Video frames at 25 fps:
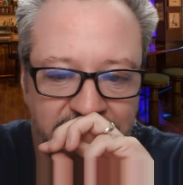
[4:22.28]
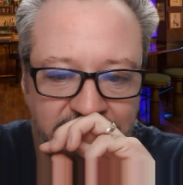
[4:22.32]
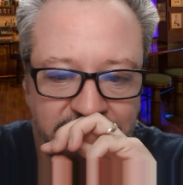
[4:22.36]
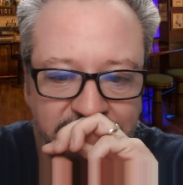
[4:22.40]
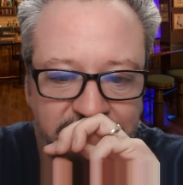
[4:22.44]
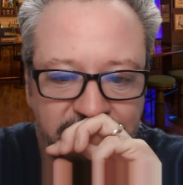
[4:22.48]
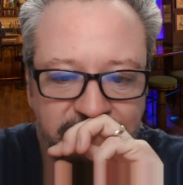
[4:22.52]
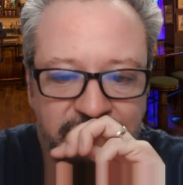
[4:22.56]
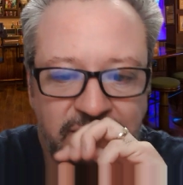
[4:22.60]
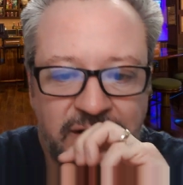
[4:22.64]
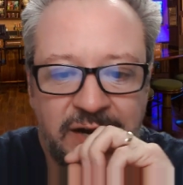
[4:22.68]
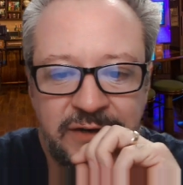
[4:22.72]

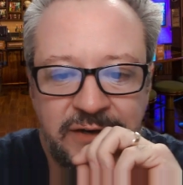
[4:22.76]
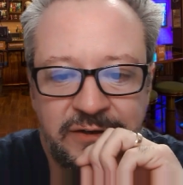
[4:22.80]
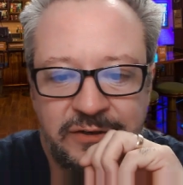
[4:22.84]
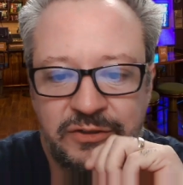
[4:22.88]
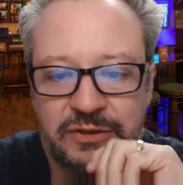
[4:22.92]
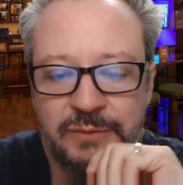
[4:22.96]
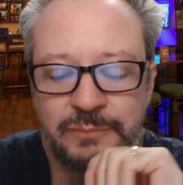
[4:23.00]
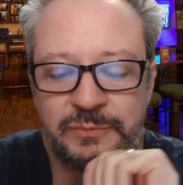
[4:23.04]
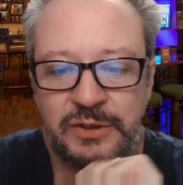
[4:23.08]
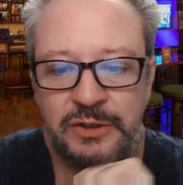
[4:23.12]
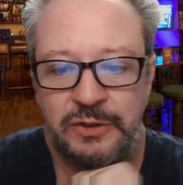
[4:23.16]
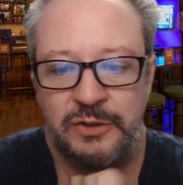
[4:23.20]
find
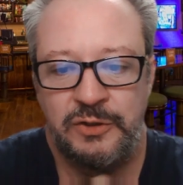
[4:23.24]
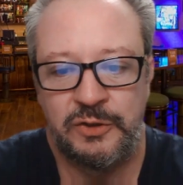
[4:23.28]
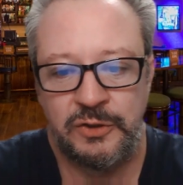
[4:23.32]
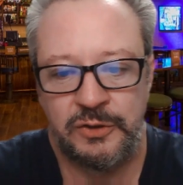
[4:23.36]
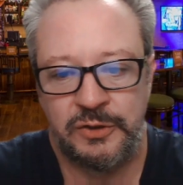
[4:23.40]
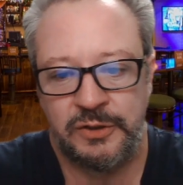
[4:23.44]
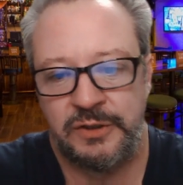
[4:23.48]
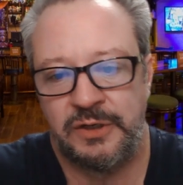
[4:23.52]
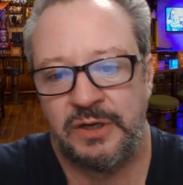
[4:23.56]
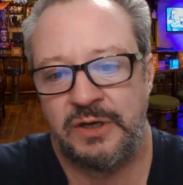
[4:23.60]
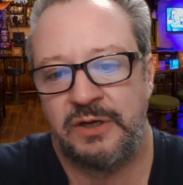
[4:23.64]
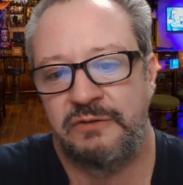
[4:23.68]
something
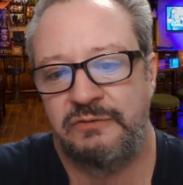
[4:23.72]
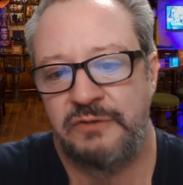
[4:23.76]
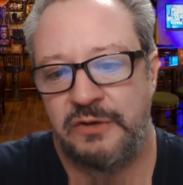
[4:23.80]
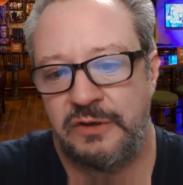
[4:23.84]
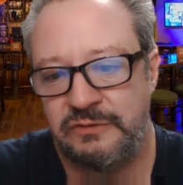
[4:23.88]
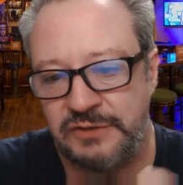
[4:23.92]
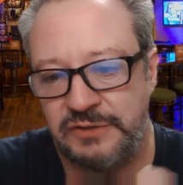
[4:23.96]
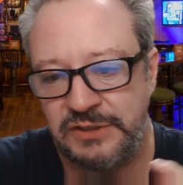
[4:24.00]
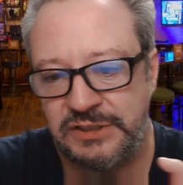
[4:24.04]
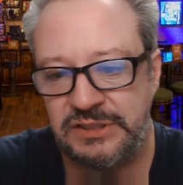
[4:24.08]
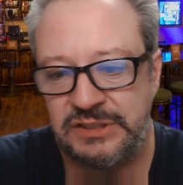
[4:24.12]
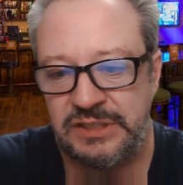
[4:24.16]
good
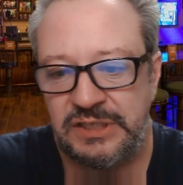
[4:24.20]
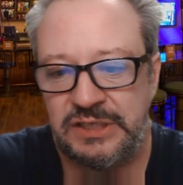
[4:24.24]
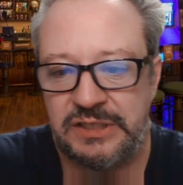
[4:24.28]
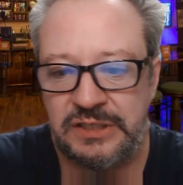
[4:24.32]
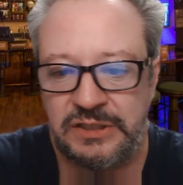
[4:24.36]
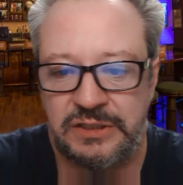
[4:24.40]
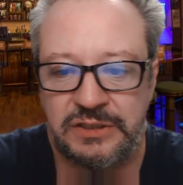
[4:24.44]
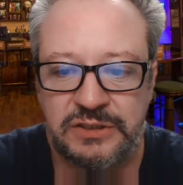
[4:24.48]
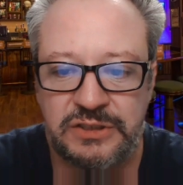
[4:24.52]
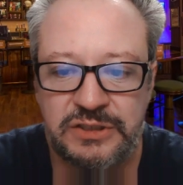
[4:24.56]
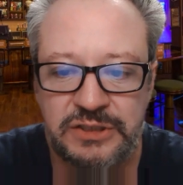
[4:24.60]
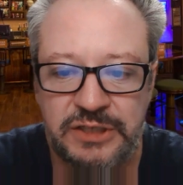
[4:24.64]
of a
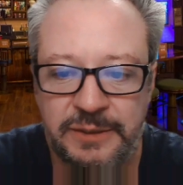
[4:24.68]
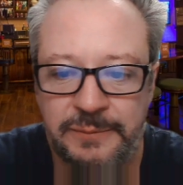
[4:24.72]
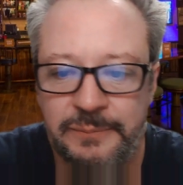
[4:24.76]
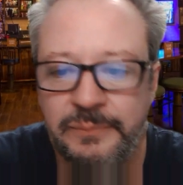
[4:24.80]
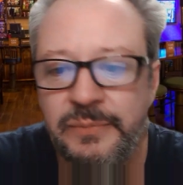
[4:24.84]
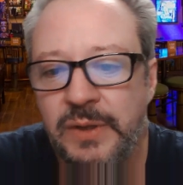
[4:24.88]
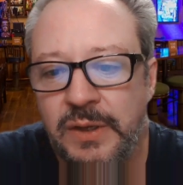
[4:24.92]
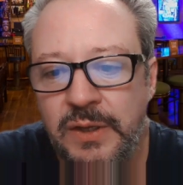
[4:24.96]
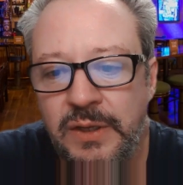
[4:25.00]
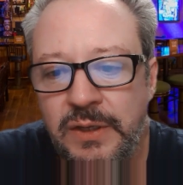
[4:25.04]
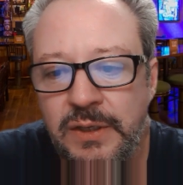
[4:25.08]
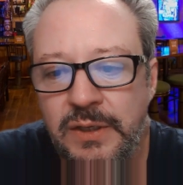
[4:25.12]
sinking
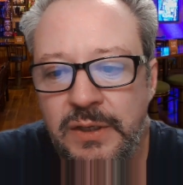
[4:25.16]
ship.